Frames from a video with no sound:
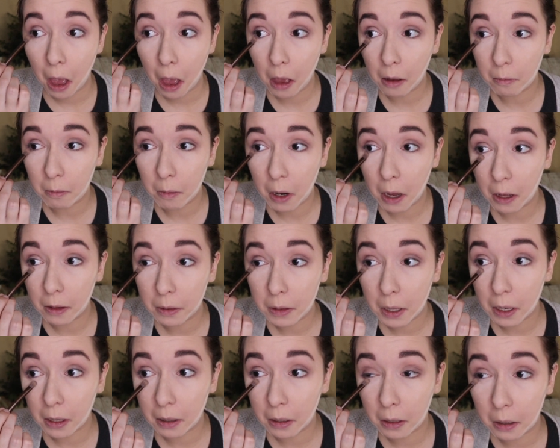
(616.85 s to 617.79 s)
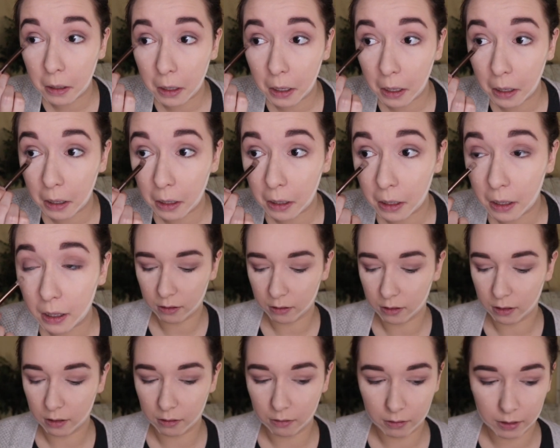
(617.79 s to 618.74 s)
I'm not that good at it. Oh,
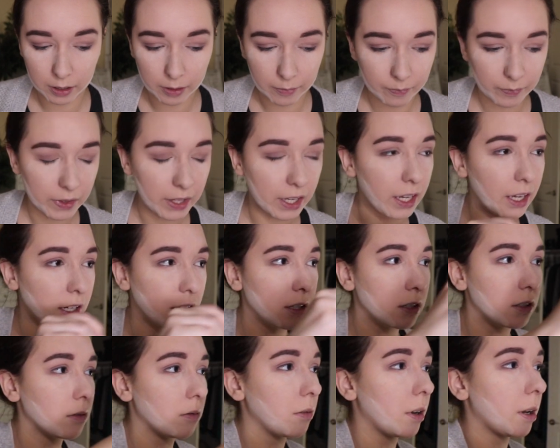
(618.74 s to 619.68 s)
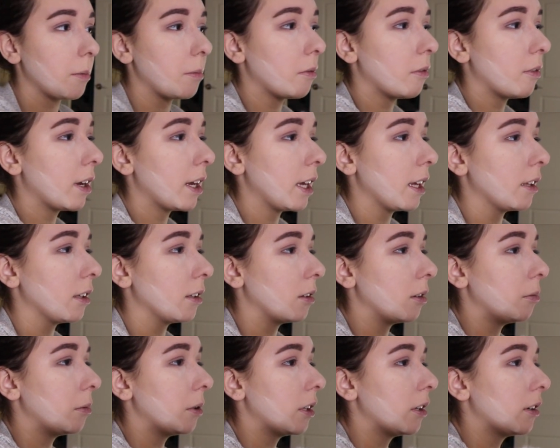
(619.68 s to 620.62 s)
you know what? I need to wipe away a
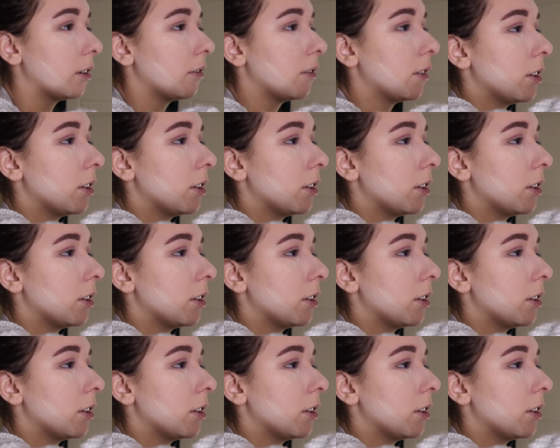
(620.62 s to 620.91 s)
little bit of